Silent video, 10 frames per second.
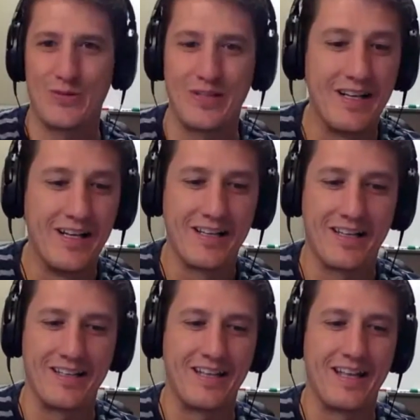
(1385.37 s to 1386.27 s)
it,
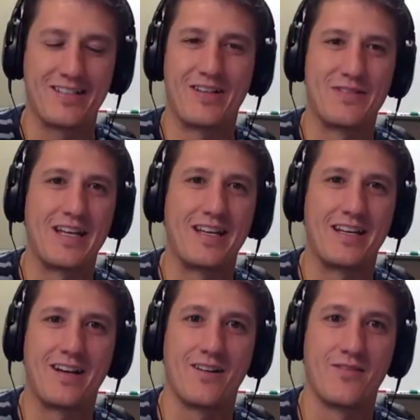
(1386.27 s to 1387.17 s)
getting that stuff taken
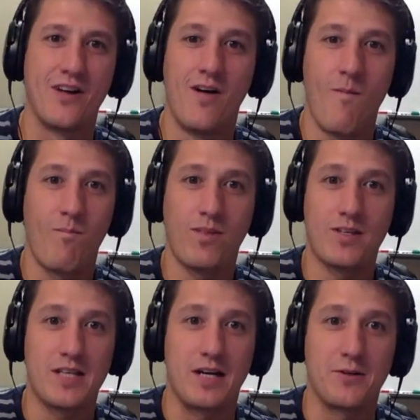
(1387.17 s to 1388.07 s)
care of.
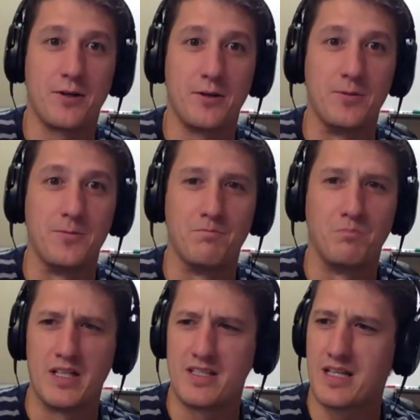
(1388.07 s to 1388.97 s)
Because I'll go
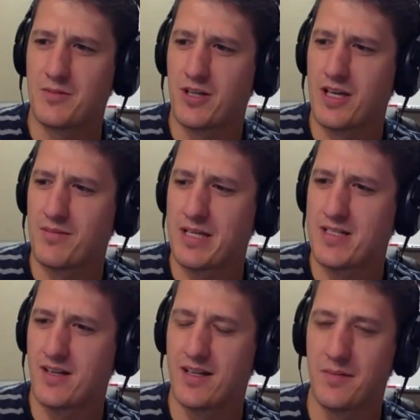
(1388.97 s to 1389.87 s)
months and I'll look at my
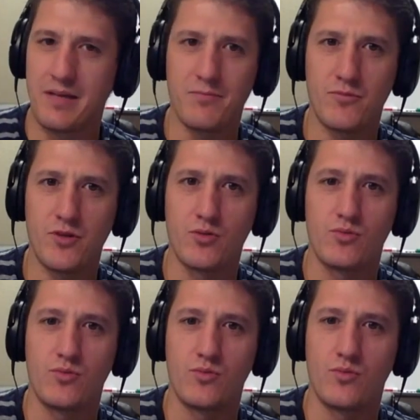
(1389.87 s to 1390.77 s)
son, I'm like, dude,
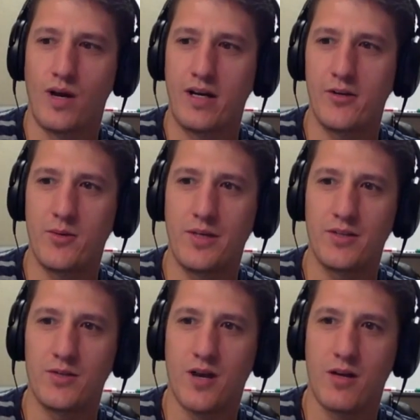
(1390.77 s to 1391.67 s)
why are you wearing
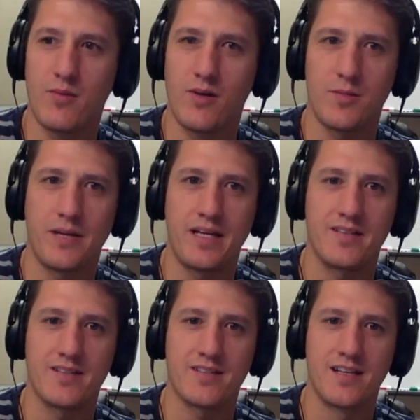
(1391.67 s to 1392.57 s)
those high-water
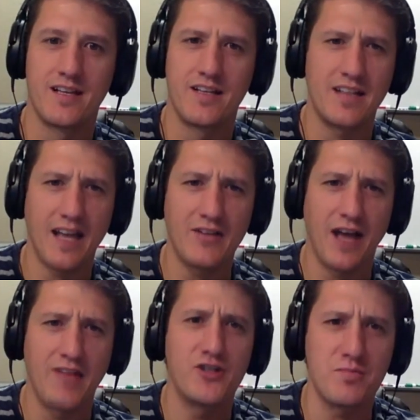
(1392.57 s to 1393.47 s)
pants? I
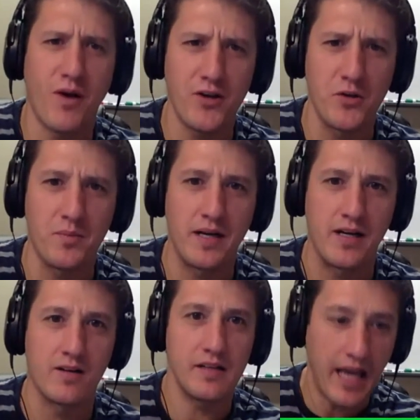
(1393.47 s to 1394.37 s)
just bought you a
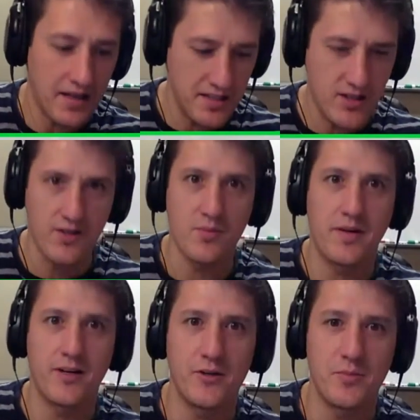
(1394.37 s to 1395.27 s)
pair. Yeah, these are the
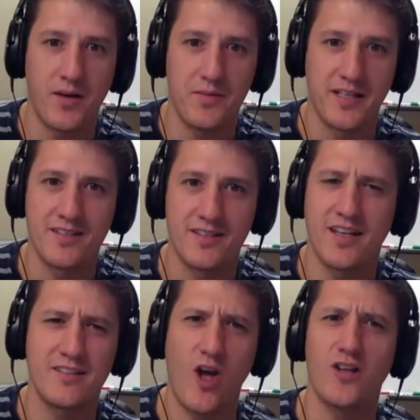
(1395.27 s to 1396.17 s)
pair you bought me. It's like,
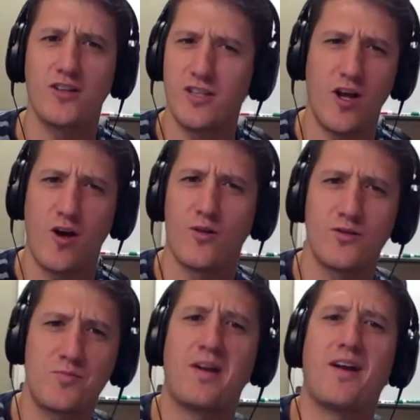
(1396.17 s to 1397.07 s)
no,
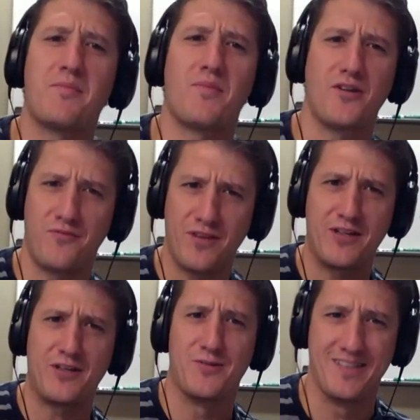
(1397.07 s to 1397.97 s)
those pair I bought you fit you.